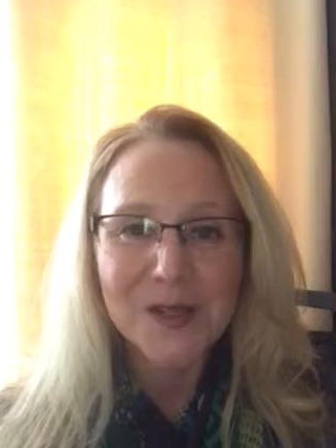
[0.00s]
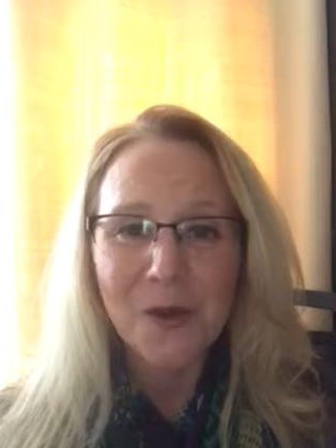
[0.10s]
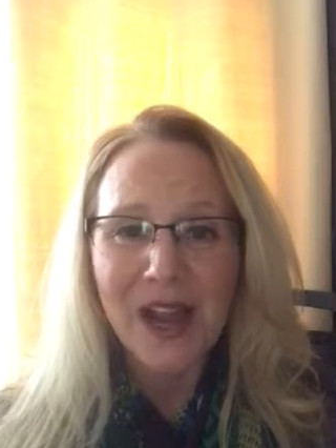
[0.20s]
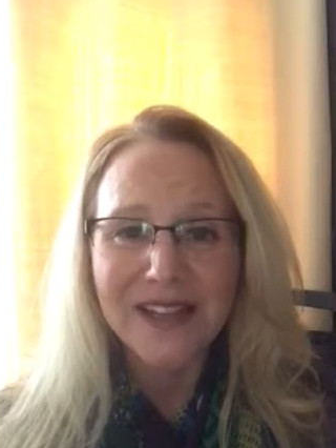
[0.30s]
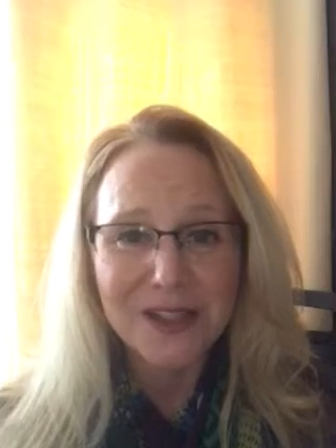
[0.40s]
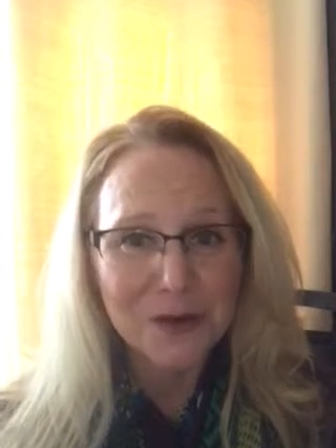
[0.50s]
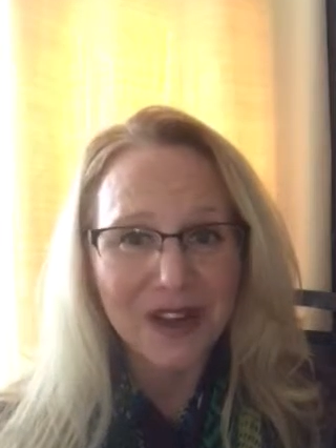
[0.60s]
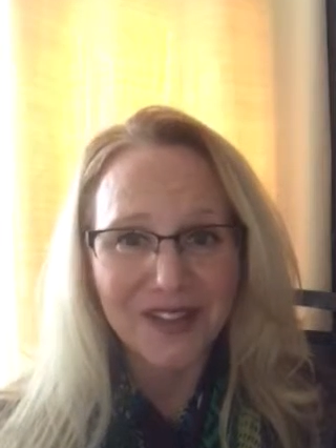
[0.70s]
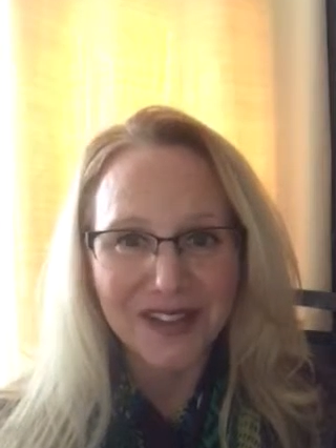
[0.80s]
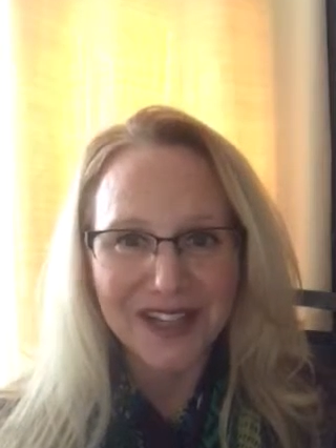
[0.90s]
So I do
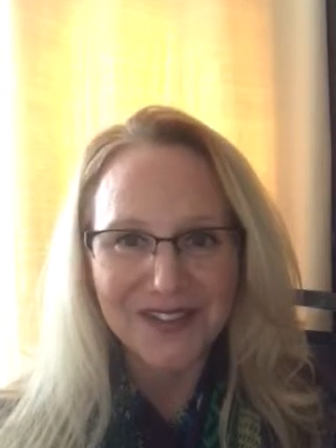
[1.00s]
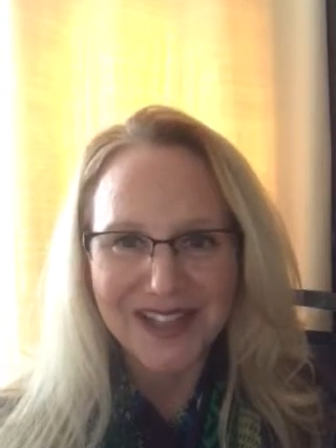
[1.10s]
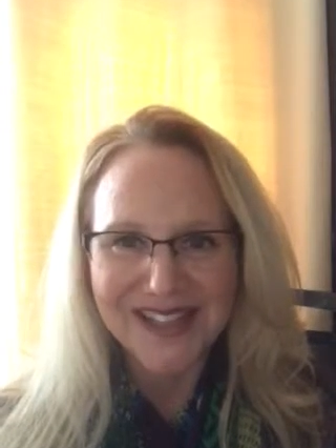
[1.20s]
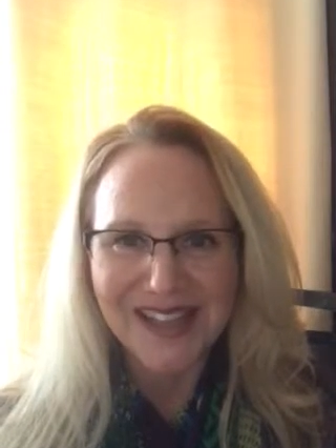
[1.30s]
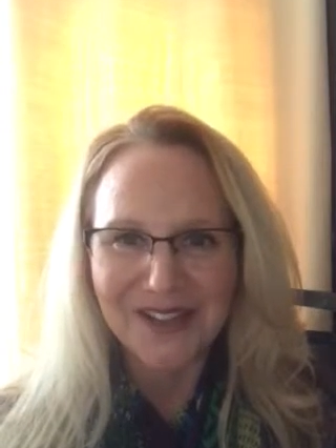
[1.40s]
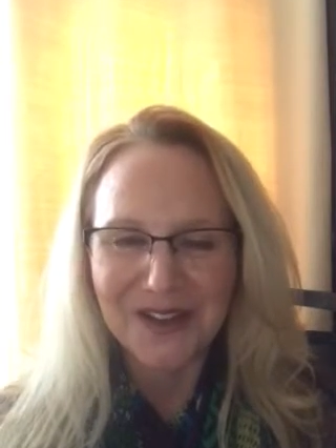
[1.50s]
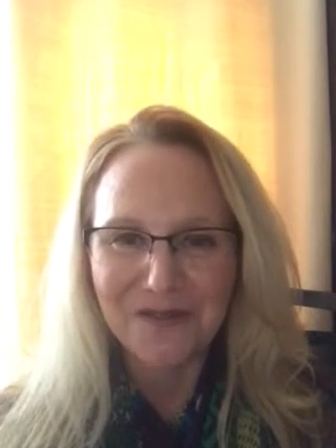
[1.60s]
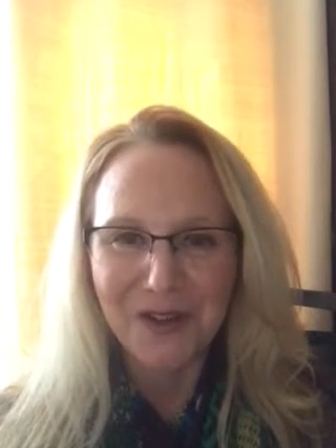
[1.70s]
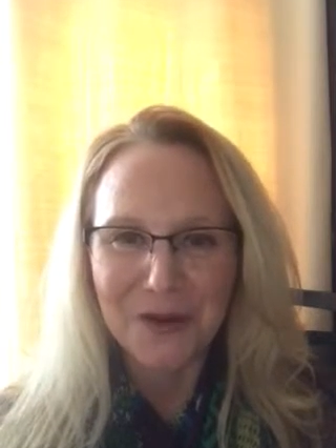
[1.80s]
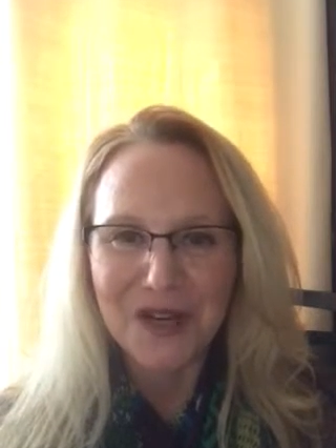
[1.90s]
have a lot of insider
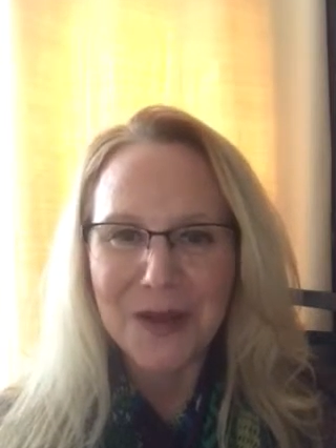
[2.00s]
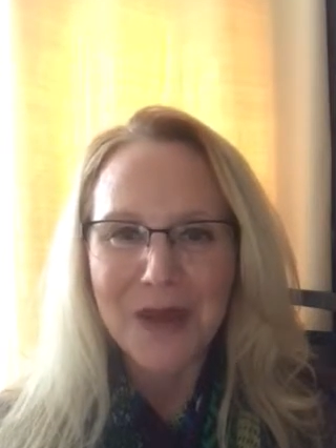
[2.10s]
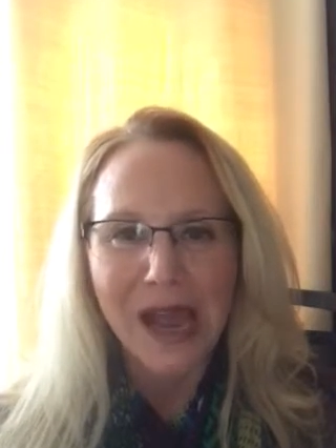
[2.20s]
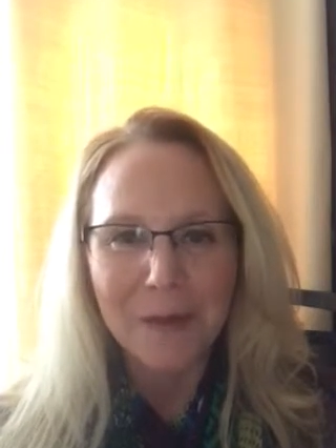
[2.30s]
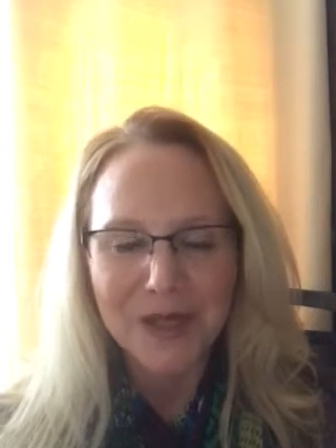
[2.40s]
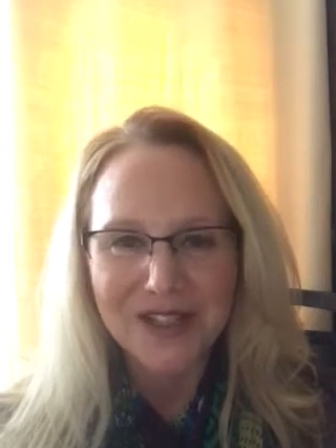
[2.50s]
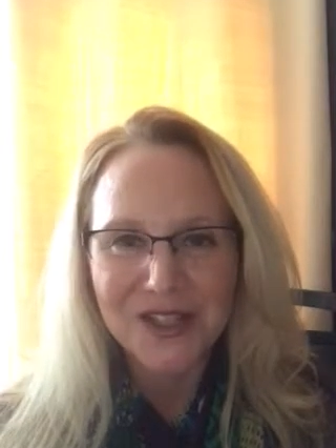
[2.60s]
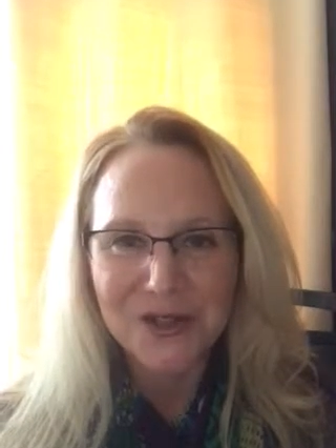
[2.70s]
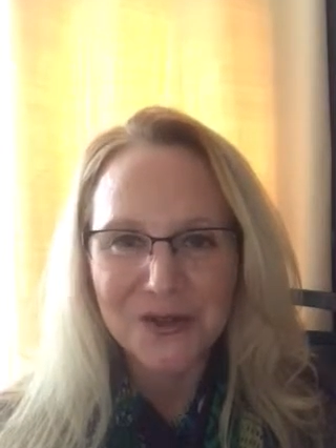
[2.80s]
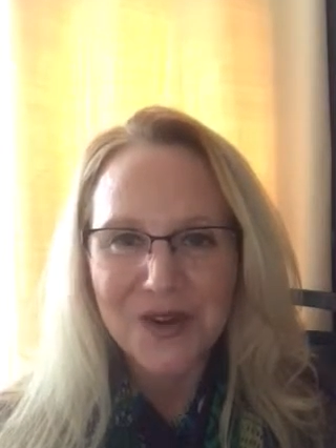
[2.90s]
info, and I'm happy
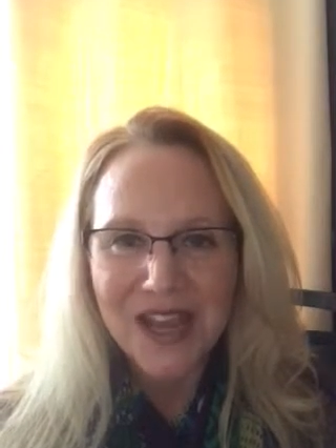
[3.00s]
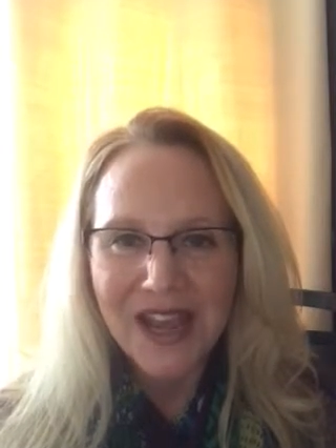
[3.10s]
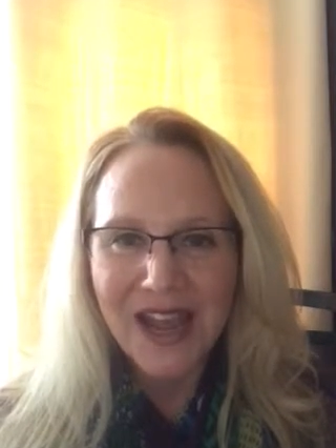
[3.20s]
to